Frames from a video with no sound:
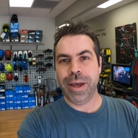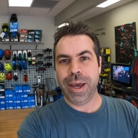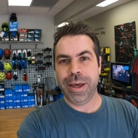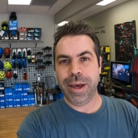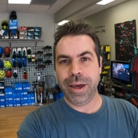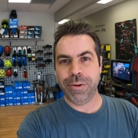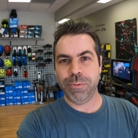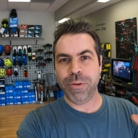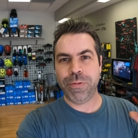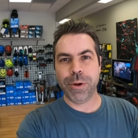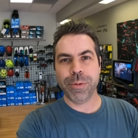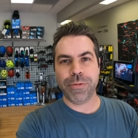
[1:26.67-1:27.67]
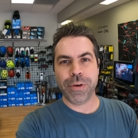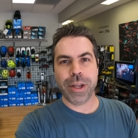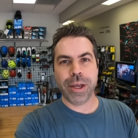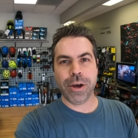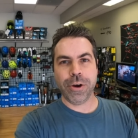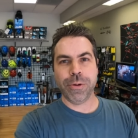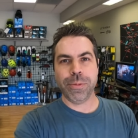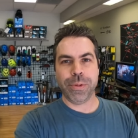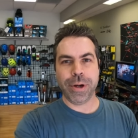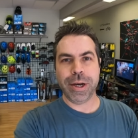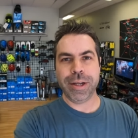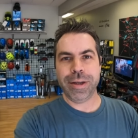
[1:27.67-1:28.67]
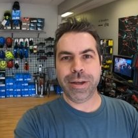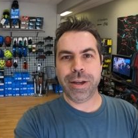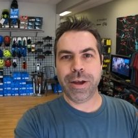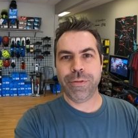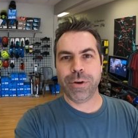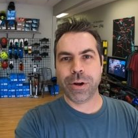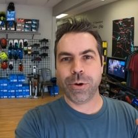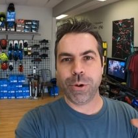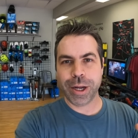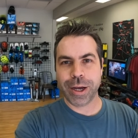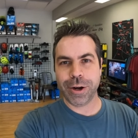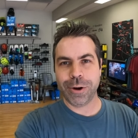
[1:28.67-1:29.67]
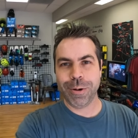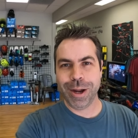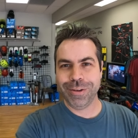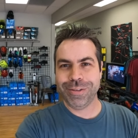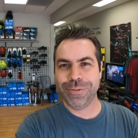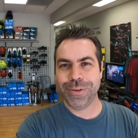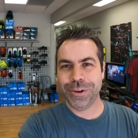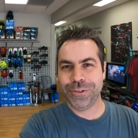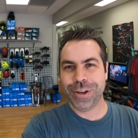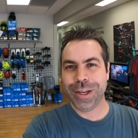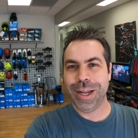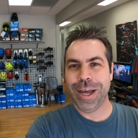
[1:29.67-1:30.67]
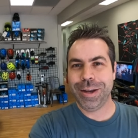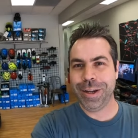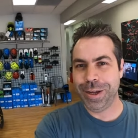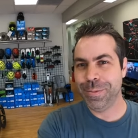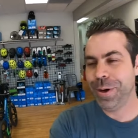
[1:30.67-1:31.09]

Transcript: And we filmed the video, but never quite got around to finishing and editing it.